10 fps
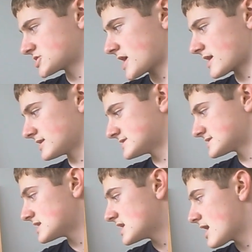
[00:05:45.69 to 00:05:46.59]
check
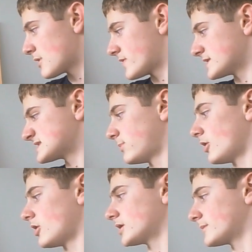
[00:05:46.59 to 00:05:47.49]
is with this
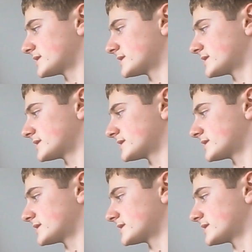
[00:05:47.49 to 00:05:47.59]
pawn,